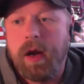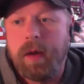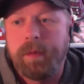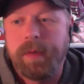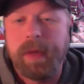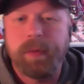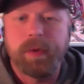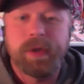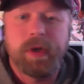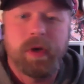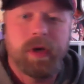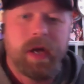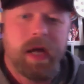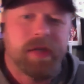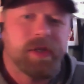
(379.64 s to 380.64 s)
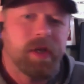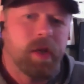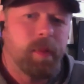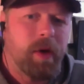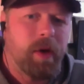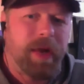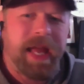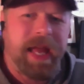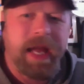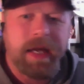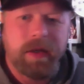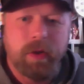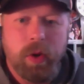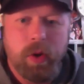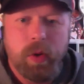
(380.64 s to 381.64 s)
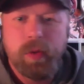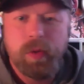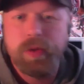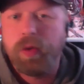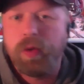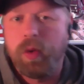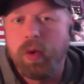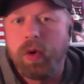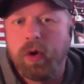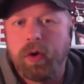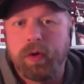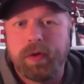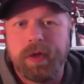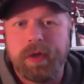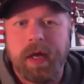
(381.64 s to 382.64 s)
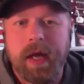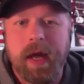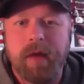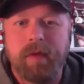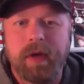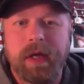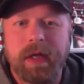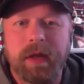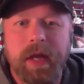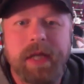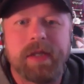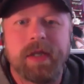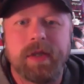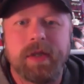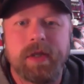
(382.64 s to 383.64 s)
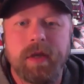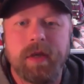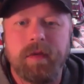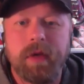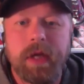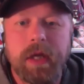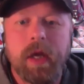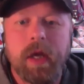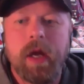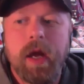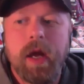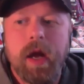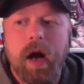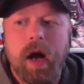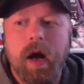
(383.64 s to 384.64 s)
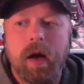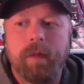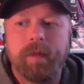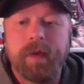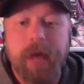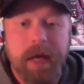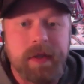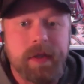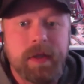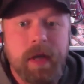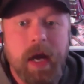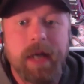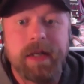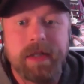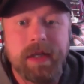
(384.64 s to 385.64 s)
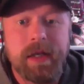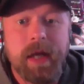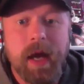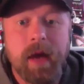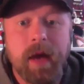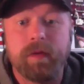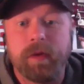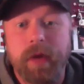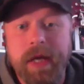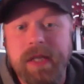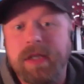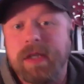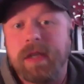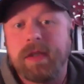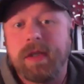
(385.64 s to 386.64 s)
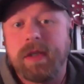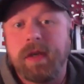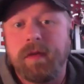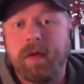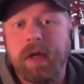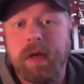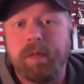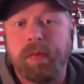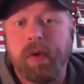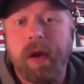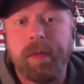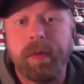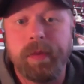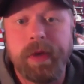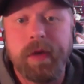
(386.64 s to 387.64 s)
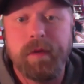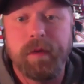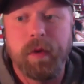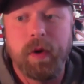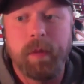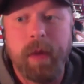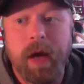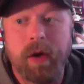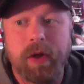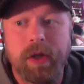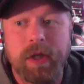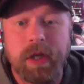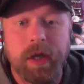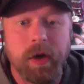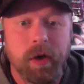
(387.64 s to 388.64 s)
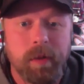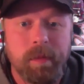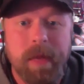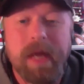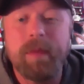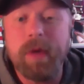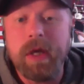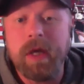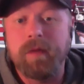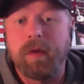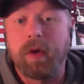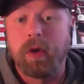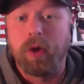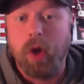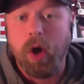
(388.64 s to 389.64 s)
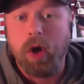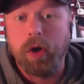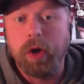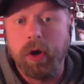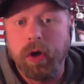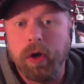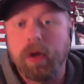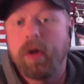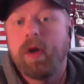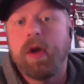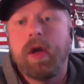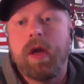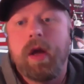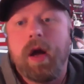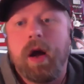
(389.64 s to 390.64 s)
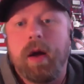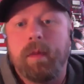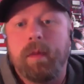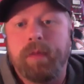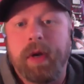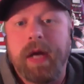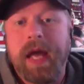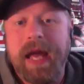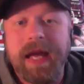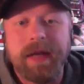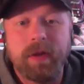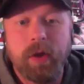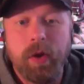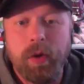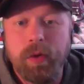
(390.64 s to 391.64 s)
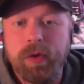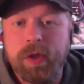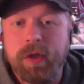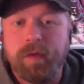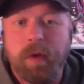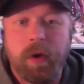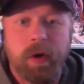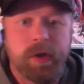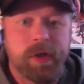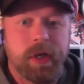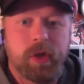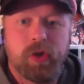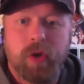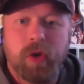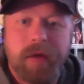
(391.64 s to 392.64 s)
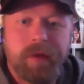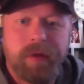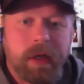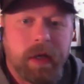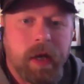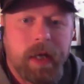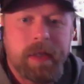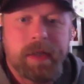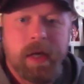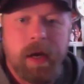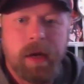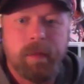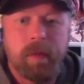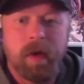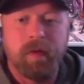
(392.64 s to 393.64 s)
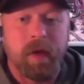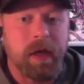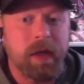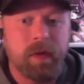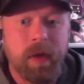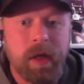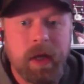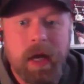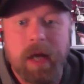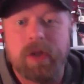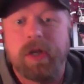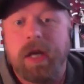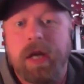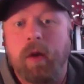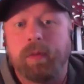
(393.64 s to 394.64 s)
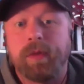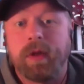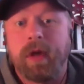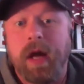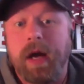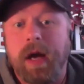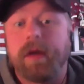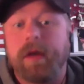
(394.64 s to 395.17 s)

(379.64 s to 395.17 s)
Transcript: People started asking about halos or did I have any light sensitivity? Yes, I did have light sensitivity probably for about a year, maybe even longer. But halos, as far as like driving at nighttime, if anything, it actually helped a lot.